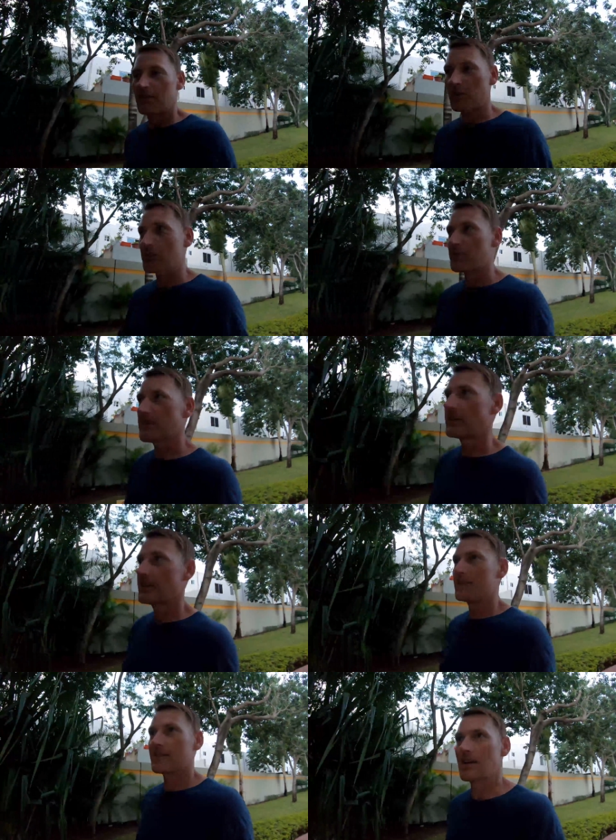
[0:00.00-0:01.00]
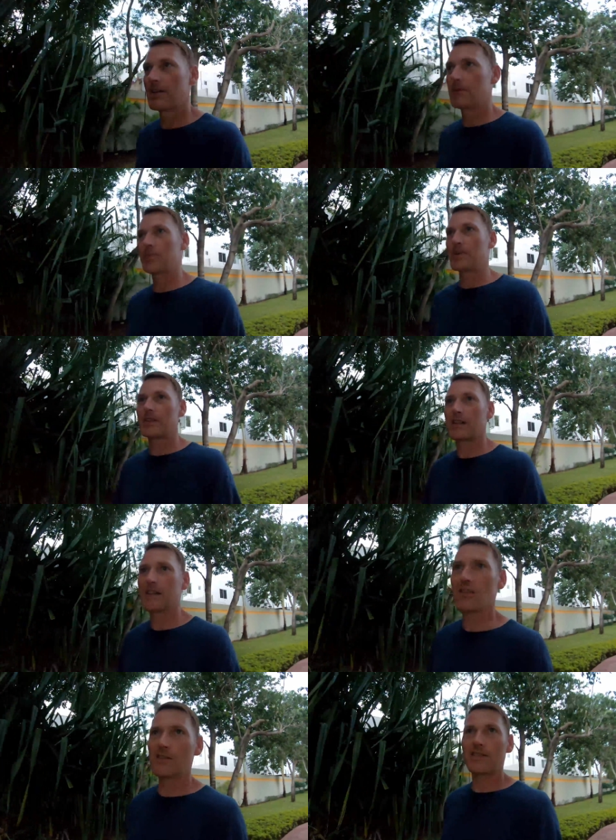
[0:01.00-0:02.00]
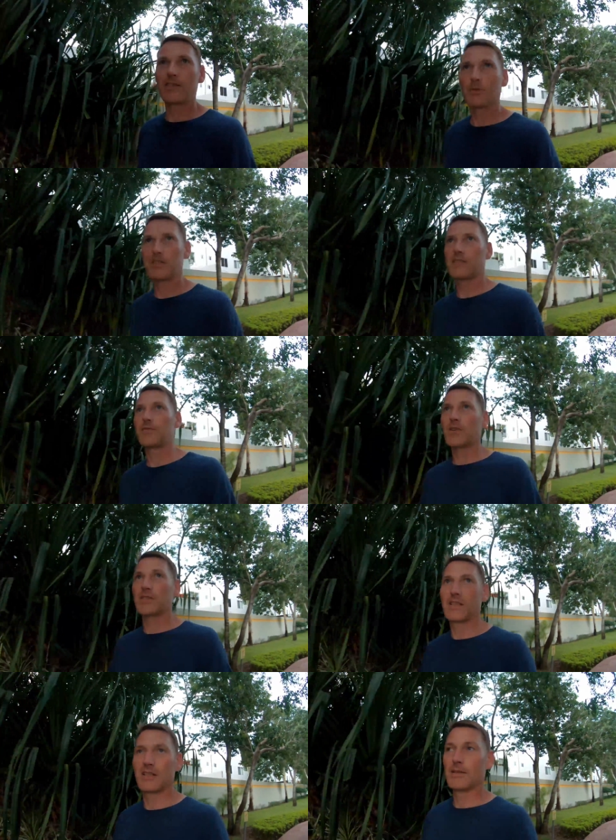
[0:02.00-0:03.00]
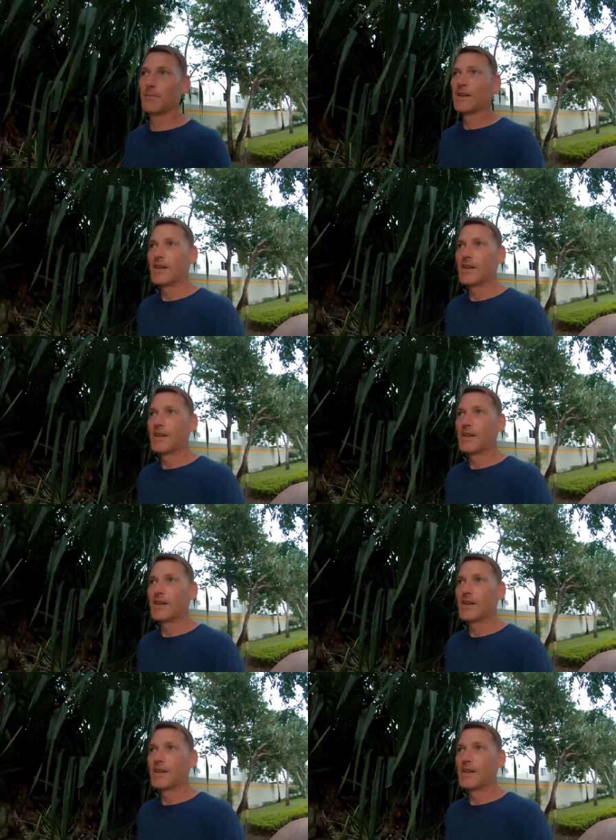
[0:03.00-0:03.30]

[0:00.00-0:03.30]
their communities. But here it's a little bit different. Um,